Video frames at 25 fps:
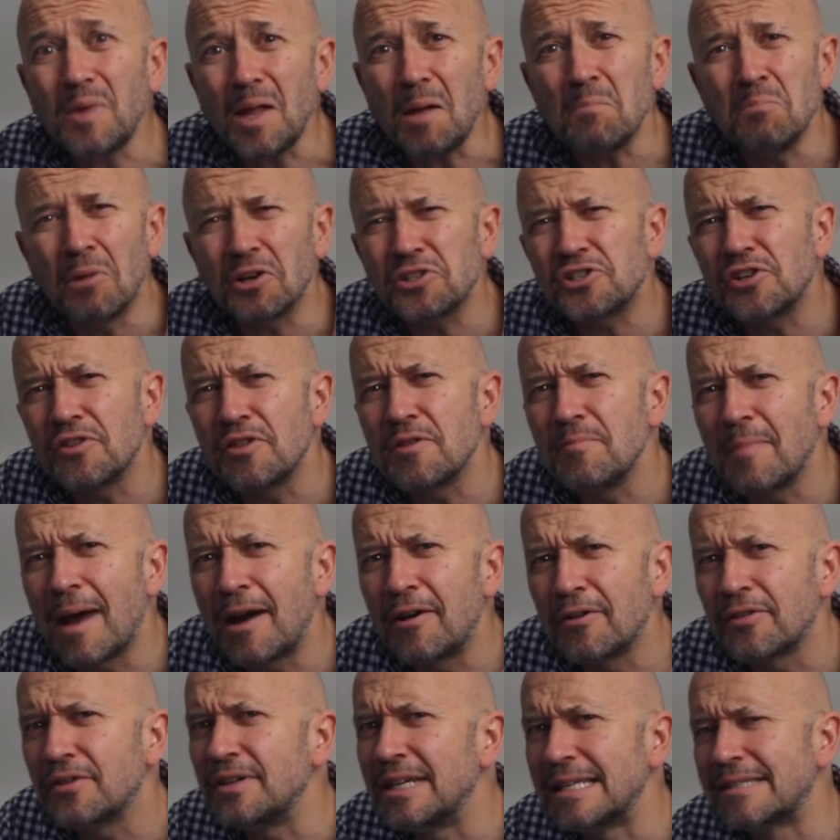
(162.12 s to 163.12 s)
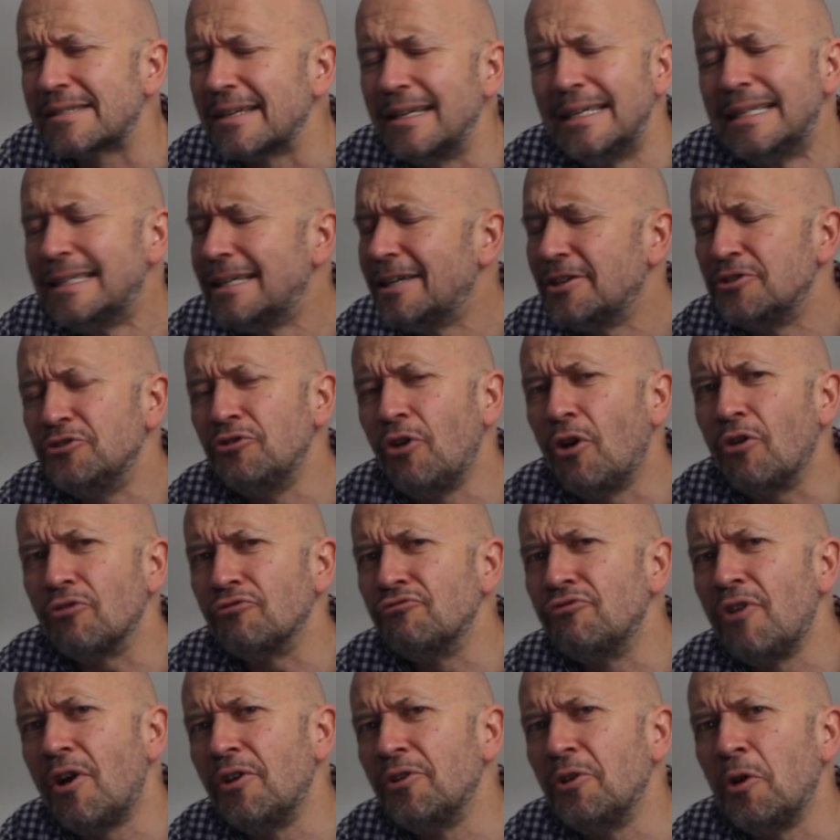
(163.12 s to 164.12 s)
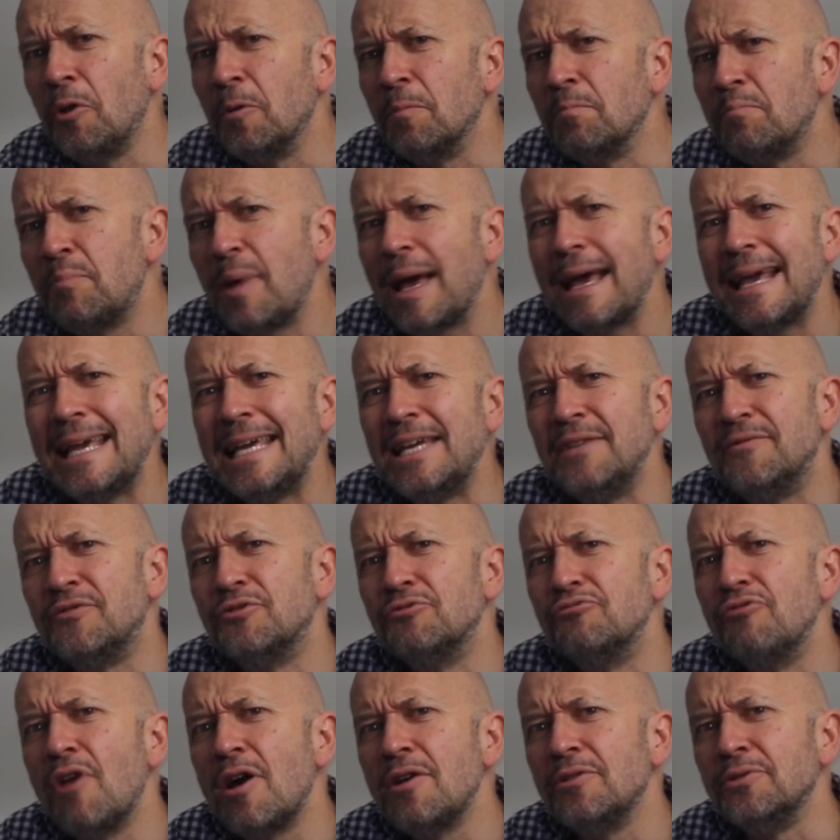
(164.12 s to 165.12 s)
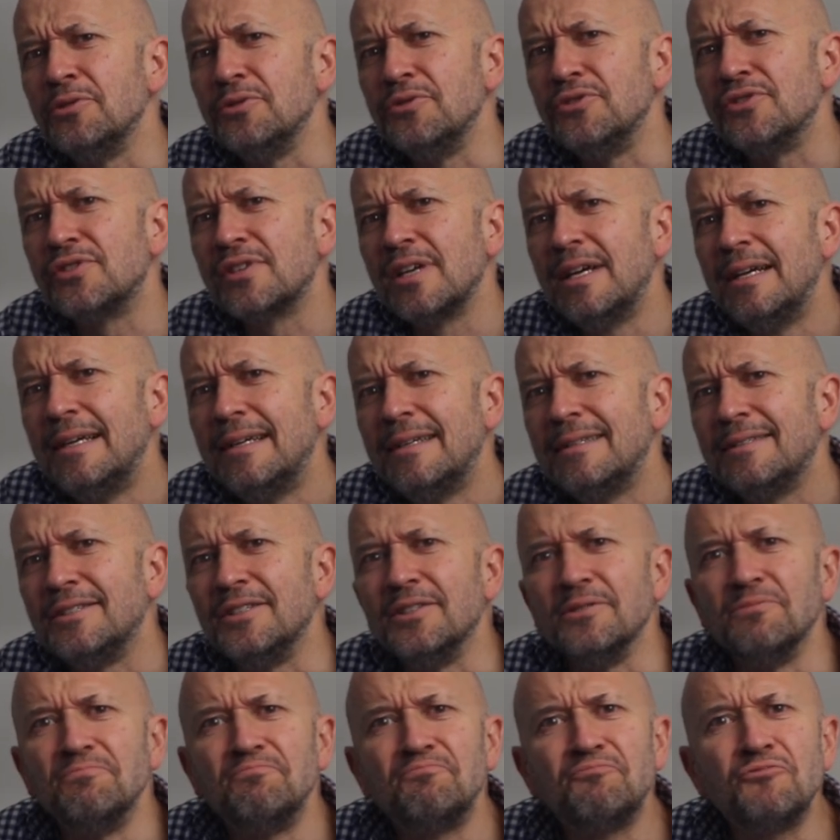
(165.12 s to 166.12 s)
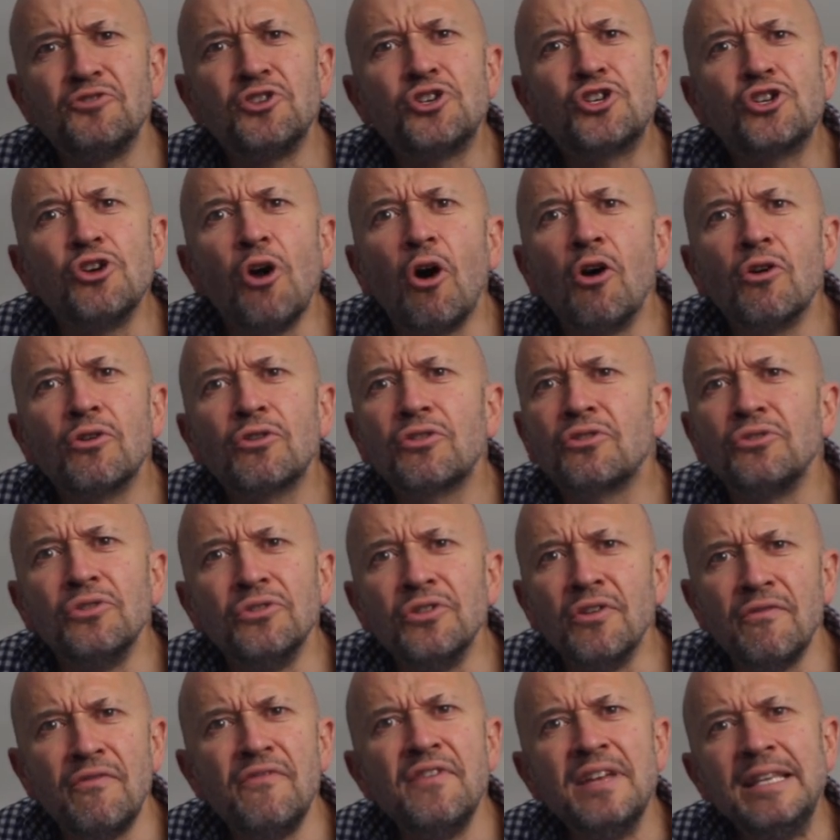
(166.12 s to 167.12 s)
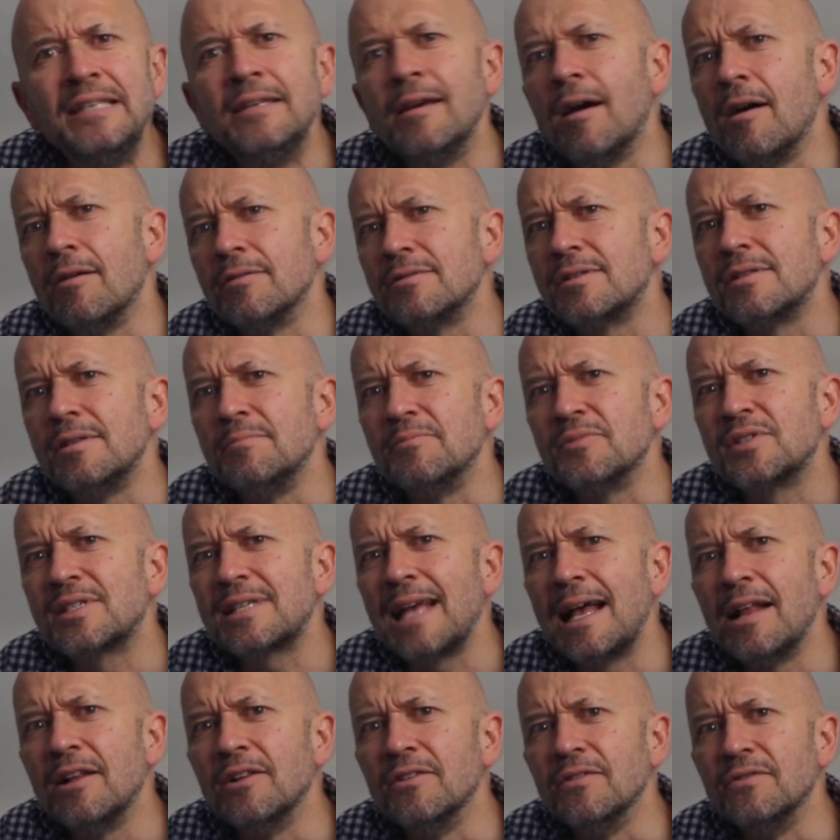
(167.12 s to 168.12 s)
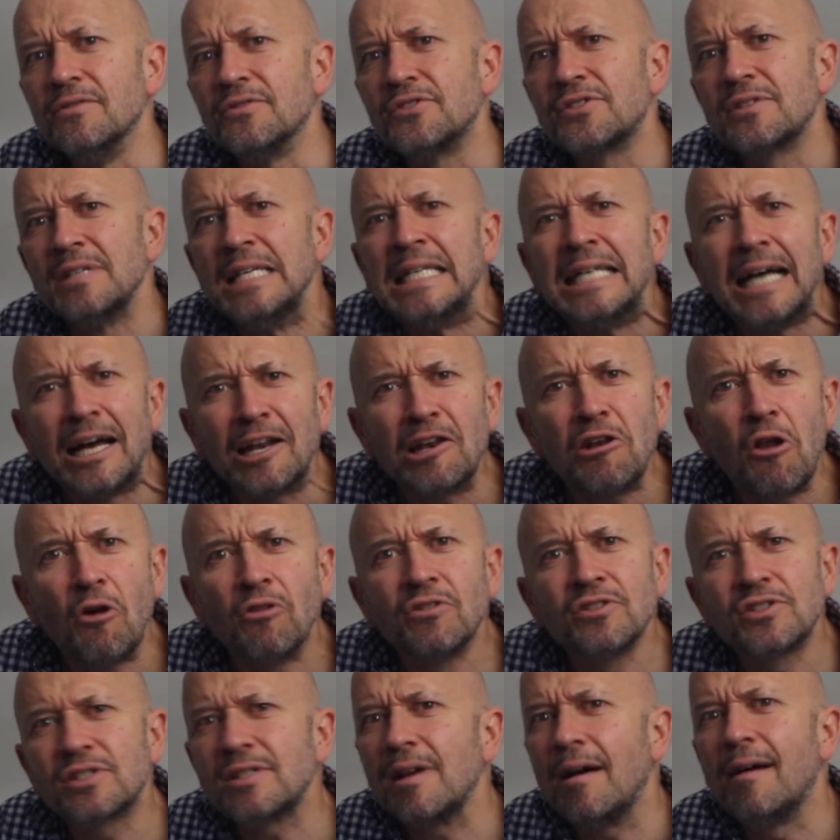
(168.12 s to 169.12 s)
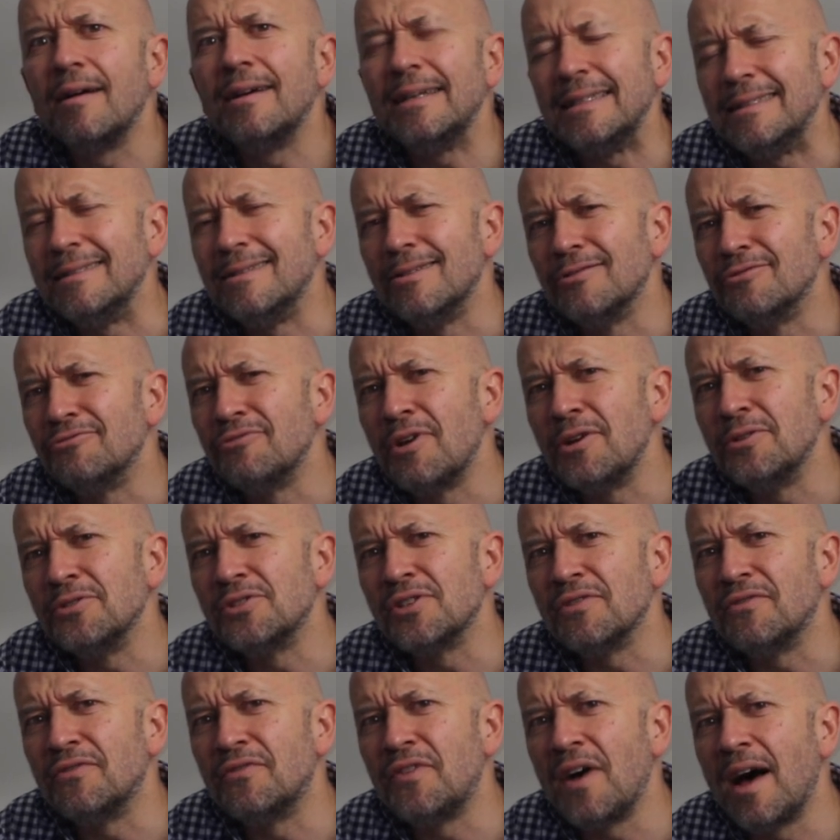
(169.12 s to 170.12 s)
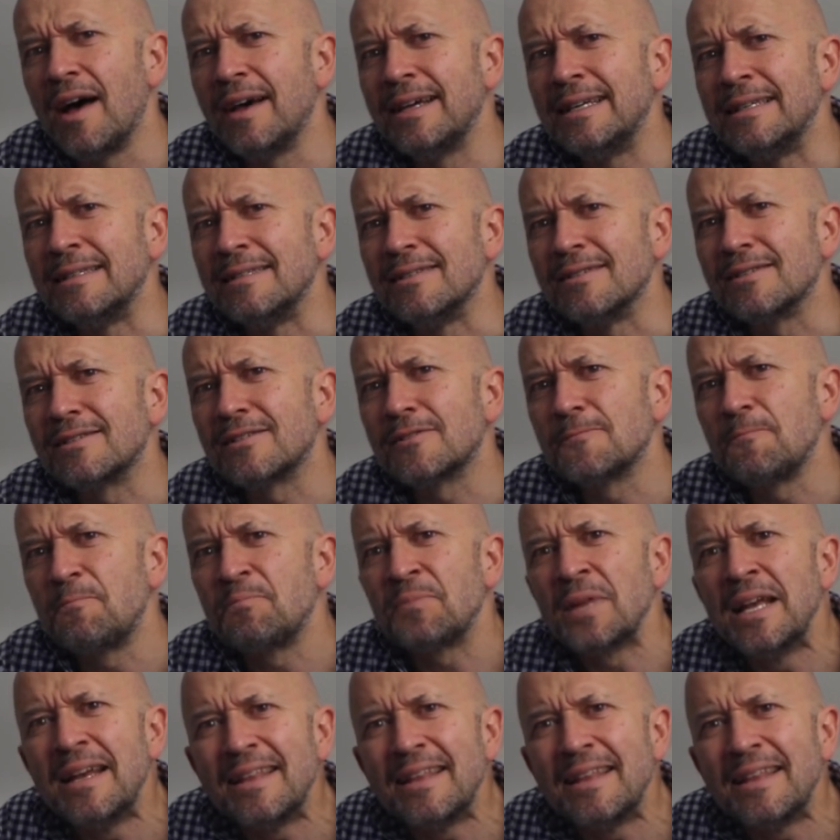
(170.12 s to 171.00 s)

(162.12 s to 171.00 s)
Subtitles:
Much of the marathon is not run on paved roads. You jog through the vineyards themselves, alongside the rows of vines.